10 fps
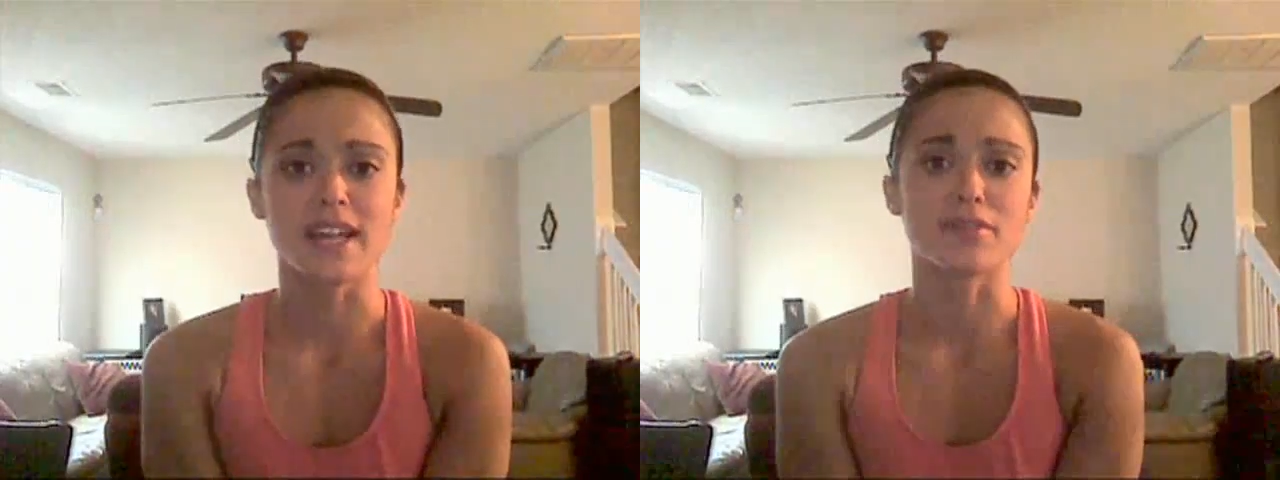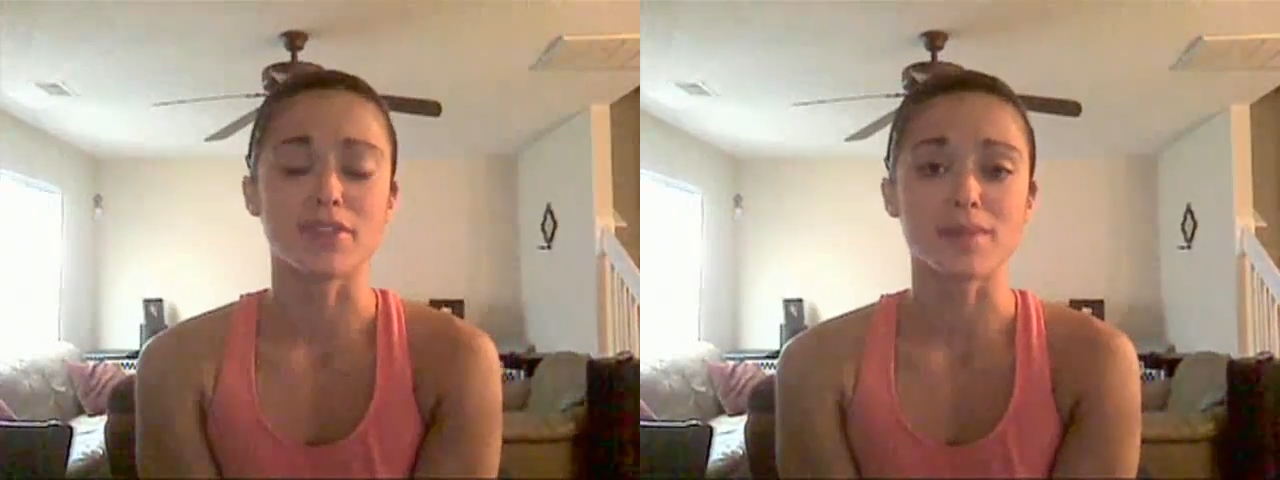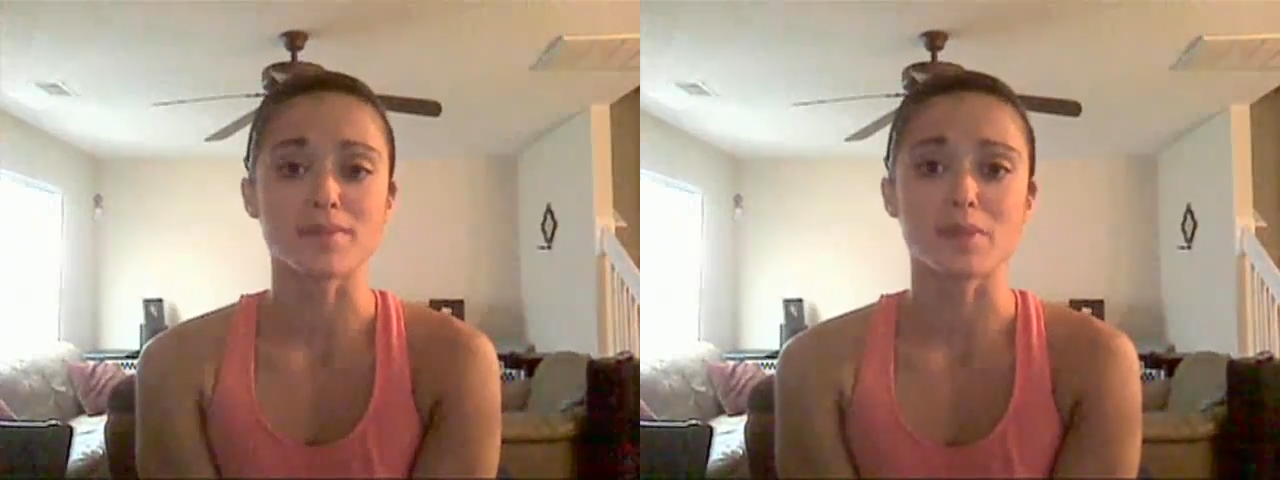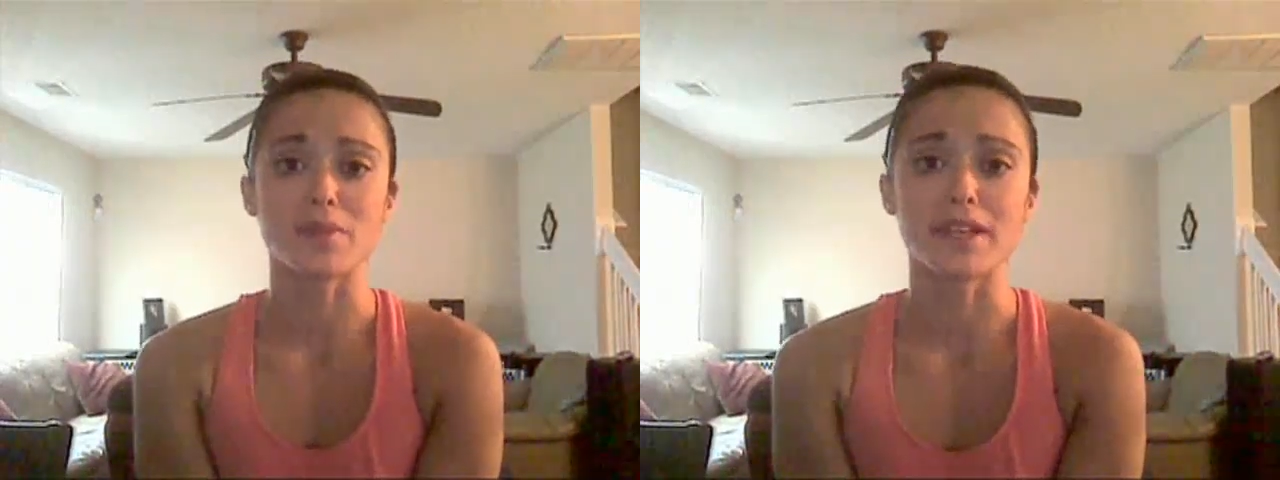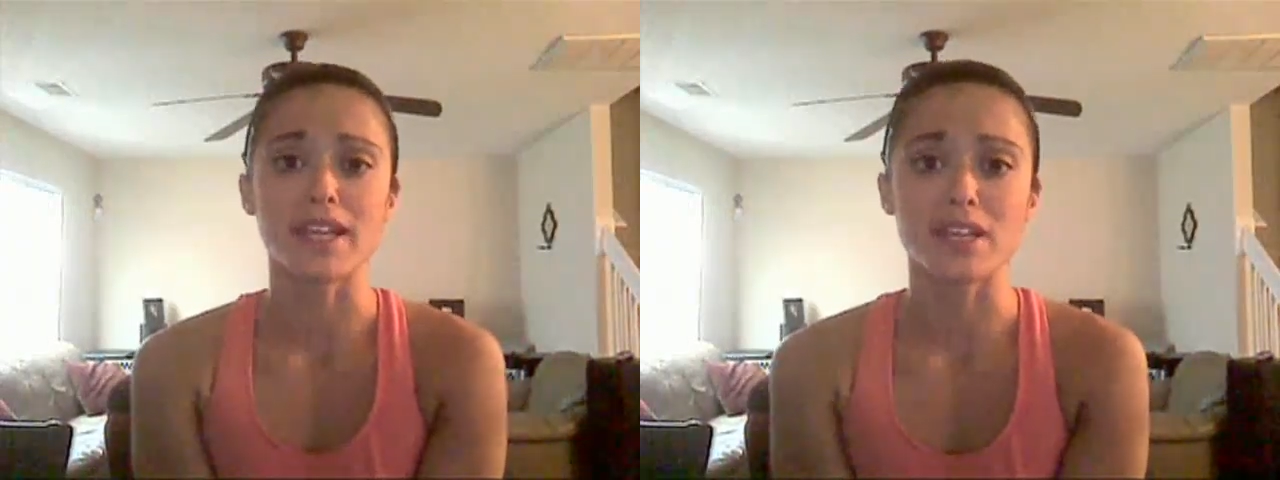to get ripped.
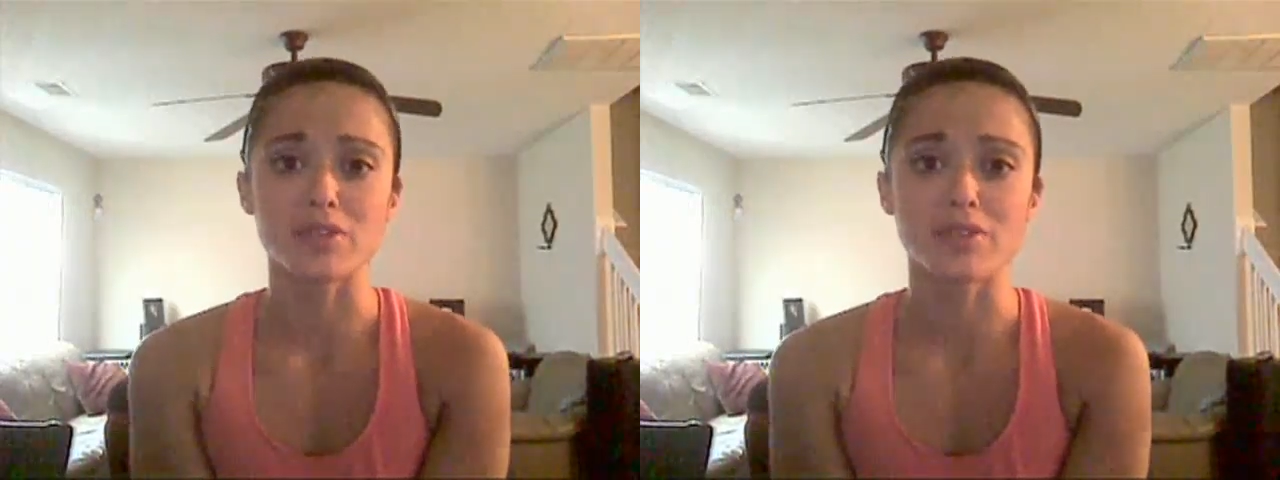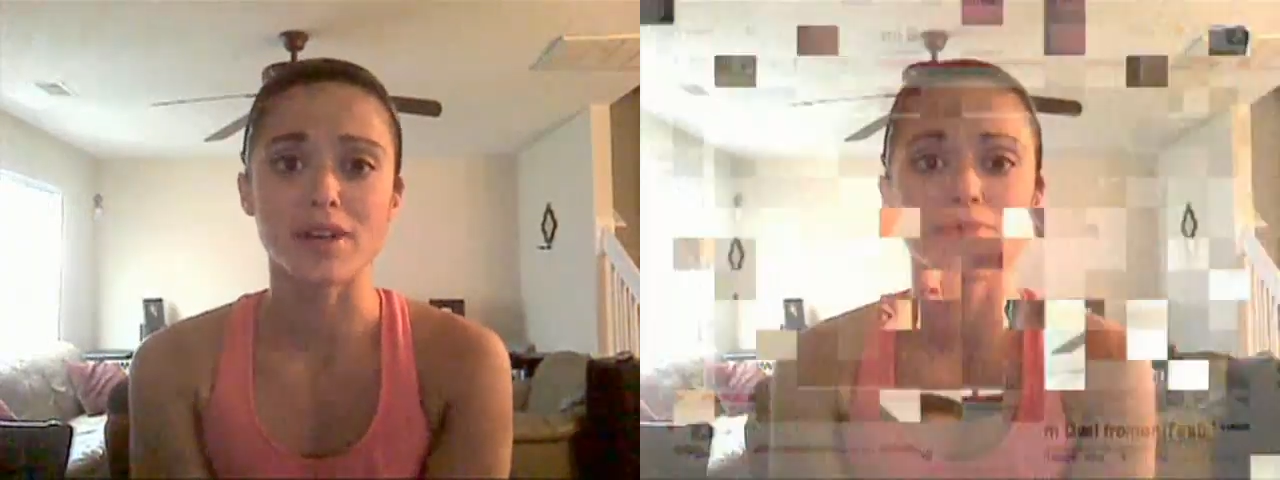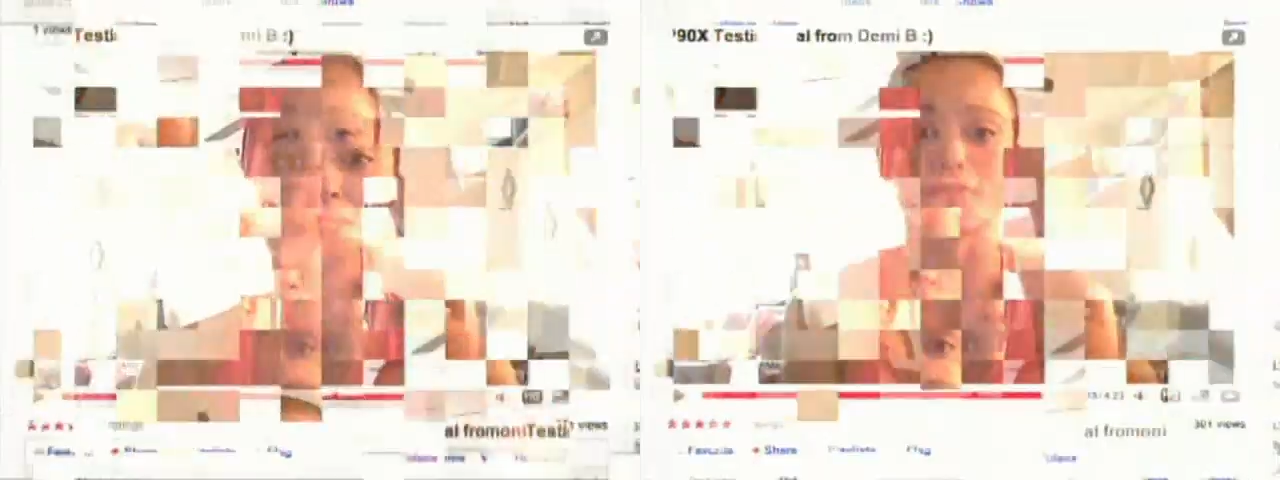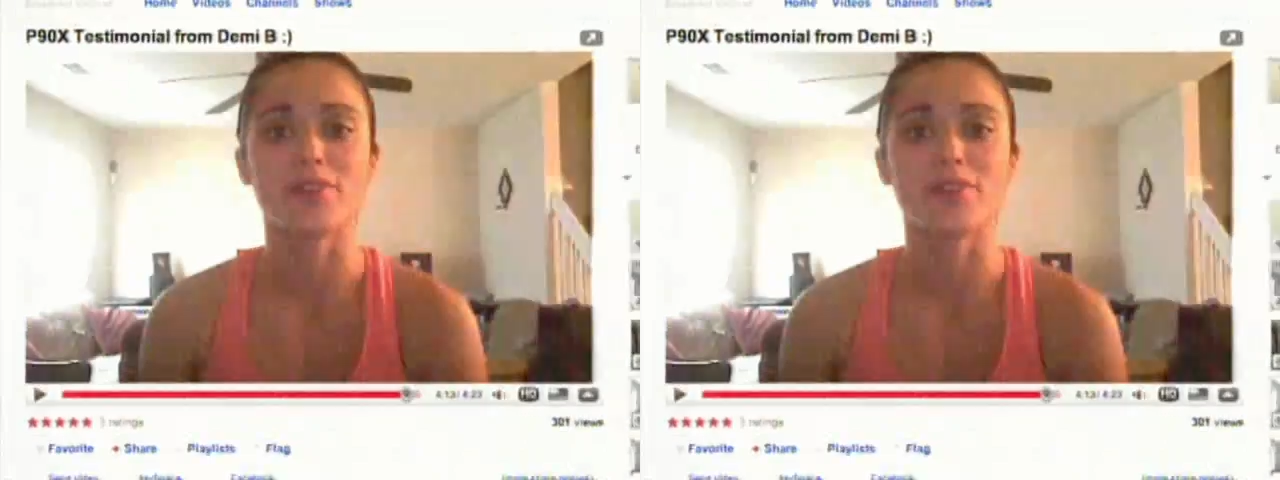It will get you ripped.